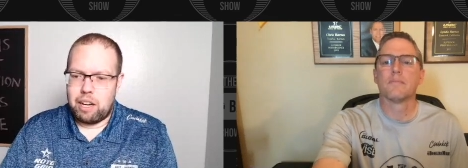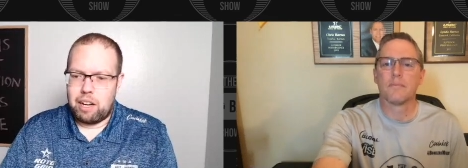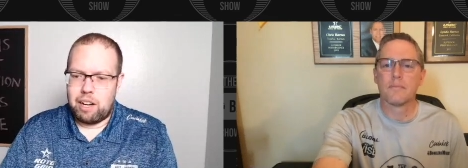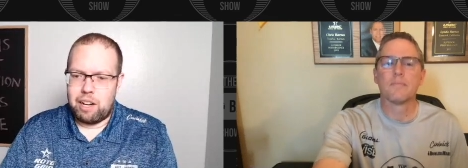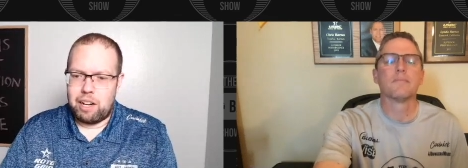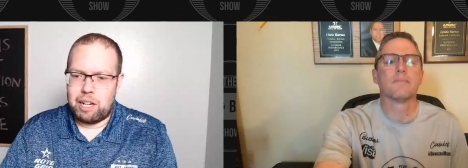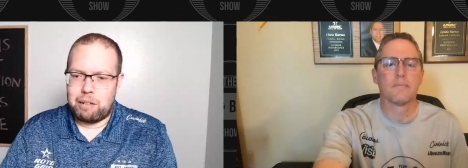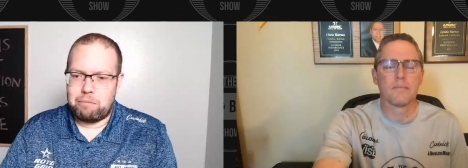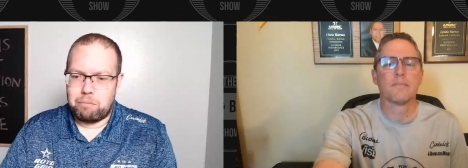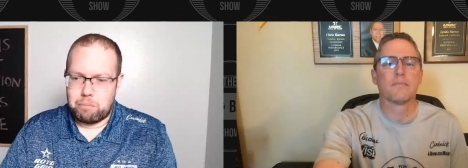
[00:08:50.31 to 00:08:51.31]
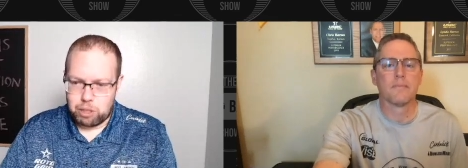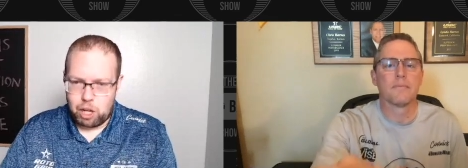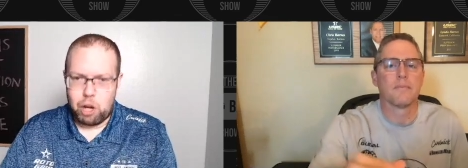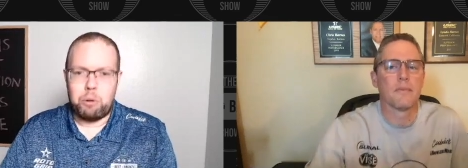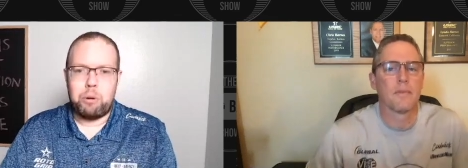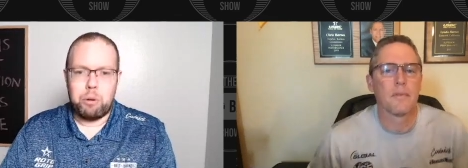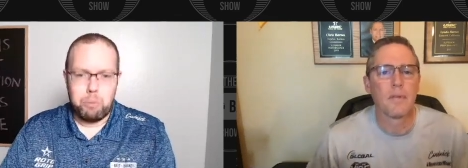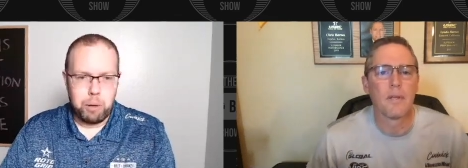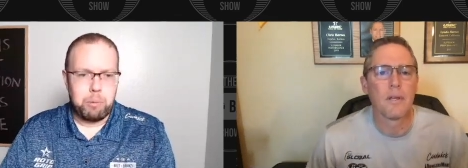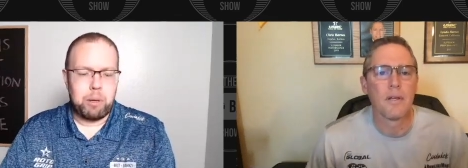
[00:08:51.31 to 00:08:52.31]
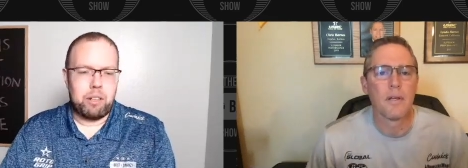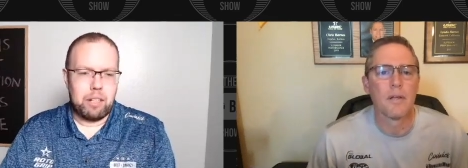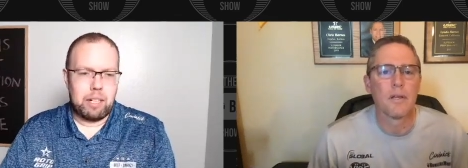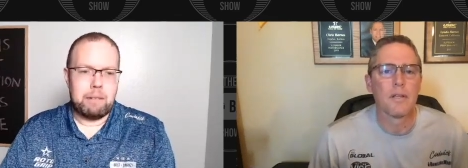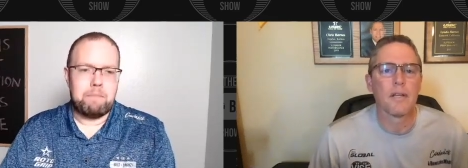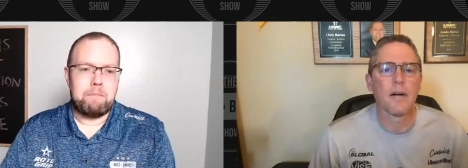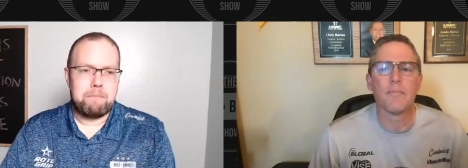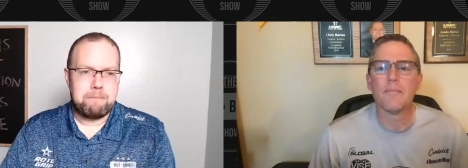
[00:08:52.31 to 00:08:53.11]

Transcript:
Speaker 1: Um, so we will um,